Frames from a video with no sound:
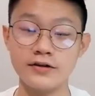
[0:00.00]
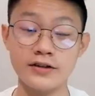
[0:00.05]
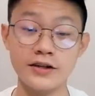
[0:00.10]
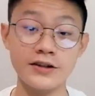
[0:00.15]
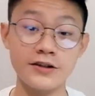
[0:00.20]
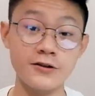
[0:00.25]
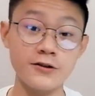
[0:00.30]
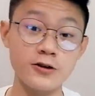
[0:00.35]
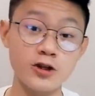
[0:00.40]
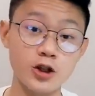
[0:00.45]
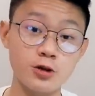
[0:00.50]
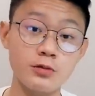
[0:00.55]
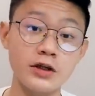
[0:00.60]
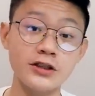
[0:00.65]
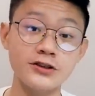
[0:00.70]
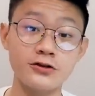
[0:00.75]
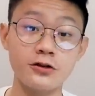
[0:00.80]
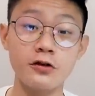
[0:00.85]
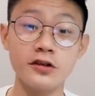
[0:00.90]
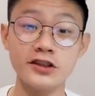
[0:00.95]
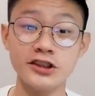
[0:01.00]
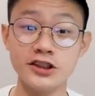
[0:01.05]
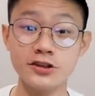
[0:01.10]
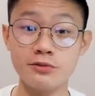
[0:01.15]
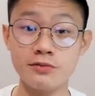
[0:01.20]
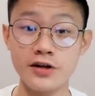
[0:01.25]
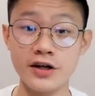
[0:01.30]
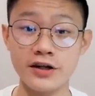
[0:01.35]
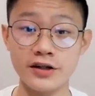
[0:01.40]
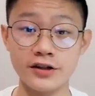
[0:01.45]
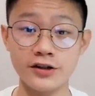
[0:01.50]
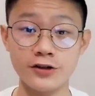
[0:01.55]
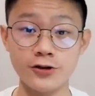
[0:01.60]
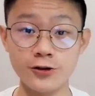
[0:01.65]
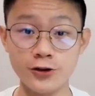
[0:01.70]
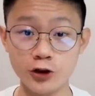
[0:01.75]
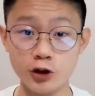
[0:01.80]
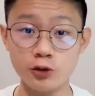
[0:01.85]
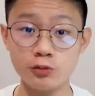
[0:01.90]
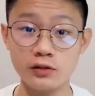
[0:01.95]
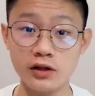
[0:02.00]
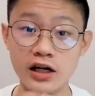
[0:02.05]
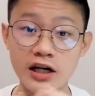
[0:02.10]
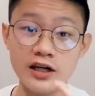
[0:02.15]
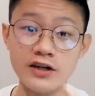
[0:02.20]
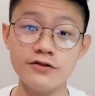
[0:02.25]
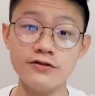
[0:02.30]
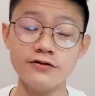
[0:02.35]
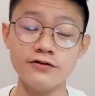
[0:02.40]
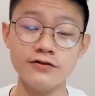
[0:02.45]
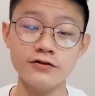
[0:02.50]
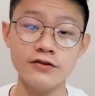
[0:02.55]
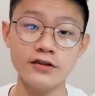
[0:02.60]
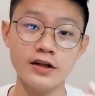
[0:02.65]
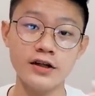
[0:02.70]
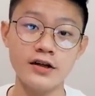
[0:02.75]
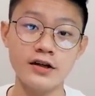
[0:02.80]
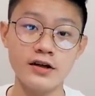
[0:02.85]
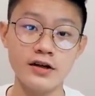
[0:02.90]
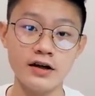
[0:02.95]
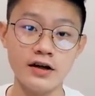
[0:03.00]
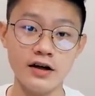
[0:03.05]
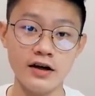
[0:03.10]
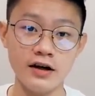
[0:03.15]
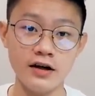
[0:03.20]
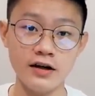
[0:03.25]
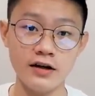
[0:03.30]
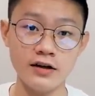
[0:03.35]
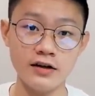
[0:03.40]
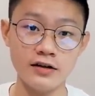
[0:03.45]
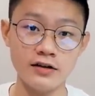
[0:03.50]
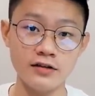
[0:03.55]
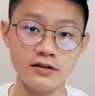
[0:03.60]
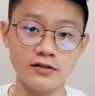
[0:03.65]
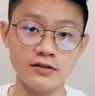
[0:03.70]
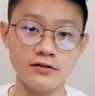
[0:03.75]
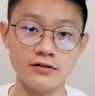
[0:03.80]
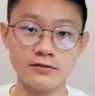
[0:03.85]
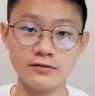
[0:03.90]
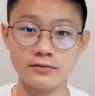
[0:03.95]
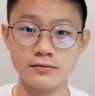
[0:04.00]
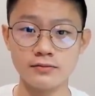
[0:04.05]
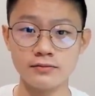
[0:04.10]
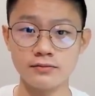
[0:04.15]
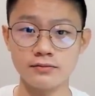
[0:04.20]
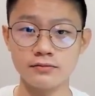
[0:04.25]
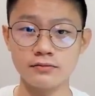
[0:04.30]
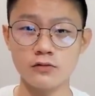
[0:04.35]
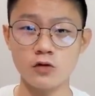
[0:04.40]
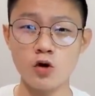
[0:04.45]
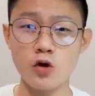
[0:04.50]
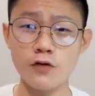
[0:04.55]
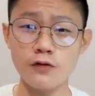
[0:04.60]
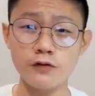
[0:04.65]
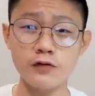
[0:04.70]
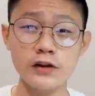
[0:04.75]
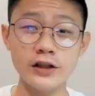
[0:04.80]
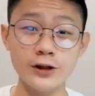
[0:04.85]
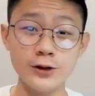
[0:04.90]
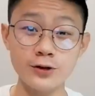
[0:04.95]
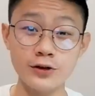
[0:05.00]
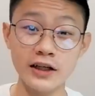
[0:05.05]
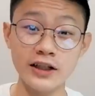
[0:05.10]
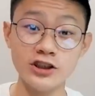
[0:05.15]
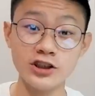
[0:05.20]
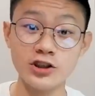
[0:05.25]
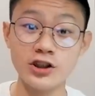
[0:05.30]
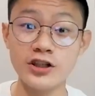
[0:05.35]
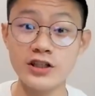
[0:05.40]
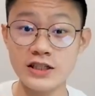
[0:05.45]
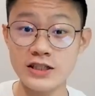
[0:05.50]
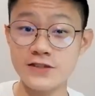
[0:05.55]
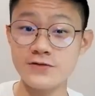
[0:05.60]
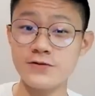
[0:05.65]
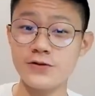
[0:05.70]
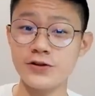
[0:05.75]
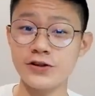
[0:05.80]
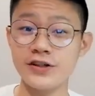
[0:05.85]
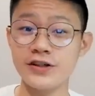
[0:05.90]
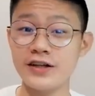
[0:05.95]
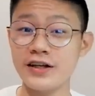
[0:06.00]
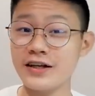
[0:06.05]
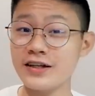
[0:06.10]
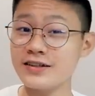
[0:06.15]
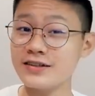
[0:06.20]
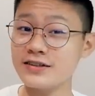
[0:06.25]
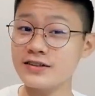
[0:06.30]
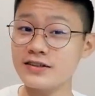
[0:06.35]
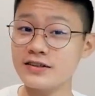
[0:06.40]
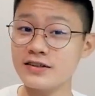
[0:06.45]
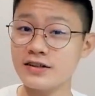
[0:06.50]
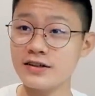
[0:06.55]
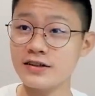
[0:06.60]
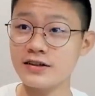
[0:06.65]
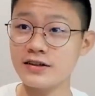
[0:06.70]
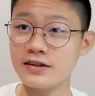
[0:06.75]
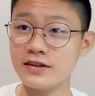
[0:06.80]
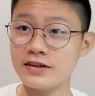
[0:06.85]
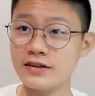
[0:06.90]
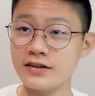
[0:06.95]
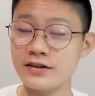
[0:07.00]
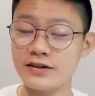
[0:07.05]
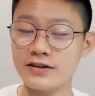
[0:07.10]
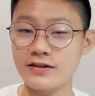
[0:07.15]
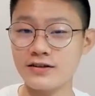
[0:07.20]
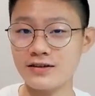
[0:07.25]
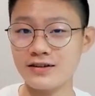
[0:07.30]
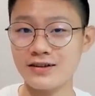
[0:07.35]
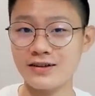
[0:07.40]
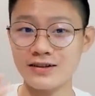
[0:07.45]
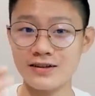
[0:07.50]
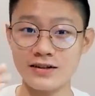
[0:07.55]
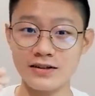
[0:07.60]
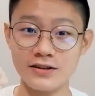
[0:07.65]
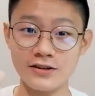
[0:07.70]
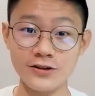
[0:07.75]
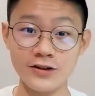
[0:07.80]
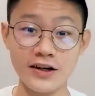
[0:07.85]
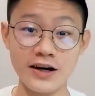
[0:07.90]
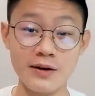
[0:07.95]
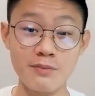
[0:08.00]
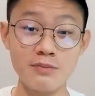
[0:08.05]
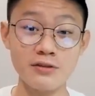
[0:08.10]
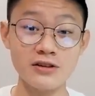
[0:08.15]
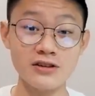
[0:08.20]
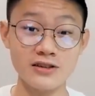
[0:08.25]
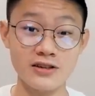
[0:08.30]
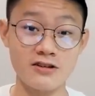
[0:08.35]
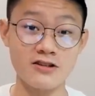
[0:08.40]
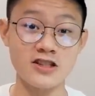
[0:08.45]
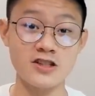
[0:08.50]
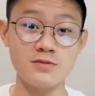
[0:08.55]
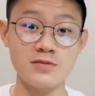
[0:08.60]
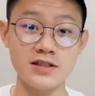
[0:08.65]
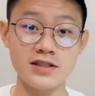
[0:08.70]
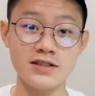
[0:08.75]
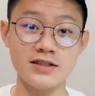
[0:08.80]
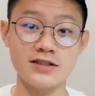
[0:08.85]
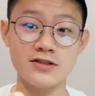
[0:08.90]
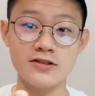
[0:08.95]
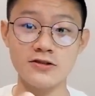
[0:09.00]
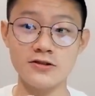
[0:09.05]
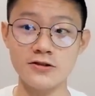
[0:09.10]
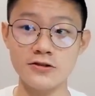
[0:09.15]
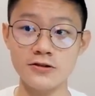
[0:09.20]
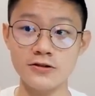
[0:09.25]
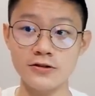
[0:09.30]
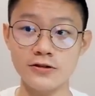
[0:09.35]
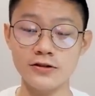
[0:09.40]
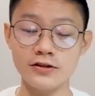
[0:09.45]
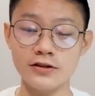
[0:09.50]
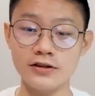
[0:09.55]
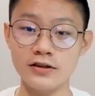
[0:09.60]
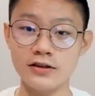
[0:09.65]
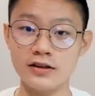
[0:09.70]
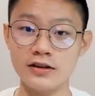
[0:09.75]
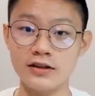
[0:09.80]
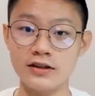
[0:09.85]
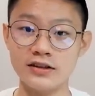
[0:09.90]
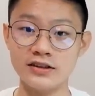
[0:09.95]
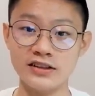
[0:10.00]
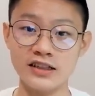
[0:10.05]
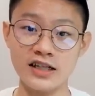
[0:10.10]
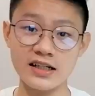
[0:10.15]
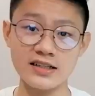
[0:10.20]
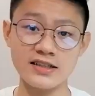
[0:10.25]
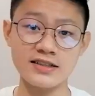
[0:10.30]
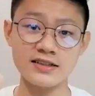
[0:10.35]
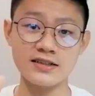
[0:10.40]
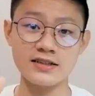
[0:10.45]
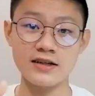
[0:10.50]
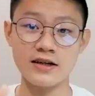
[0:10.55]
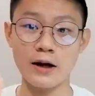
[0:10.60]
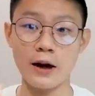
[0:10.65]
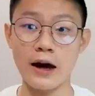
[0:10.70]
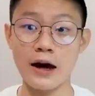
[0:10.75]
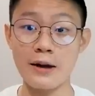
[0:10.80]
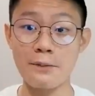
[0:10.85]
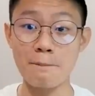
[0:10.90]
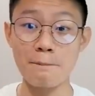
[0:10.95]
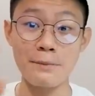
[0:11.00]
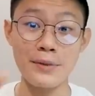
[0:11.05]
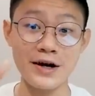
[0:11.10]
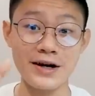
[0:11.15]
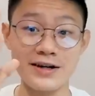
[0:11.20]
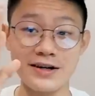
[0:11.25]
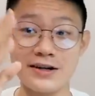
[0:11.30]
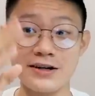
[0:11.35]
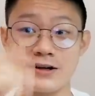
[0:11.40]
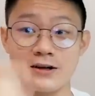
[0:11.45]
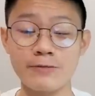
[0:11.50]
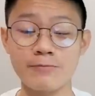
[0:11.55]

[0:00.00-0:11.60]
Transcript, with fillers: thank you so much for watching my YouTube live and hopefully you can join us for the next Apple announcement so thanks and bye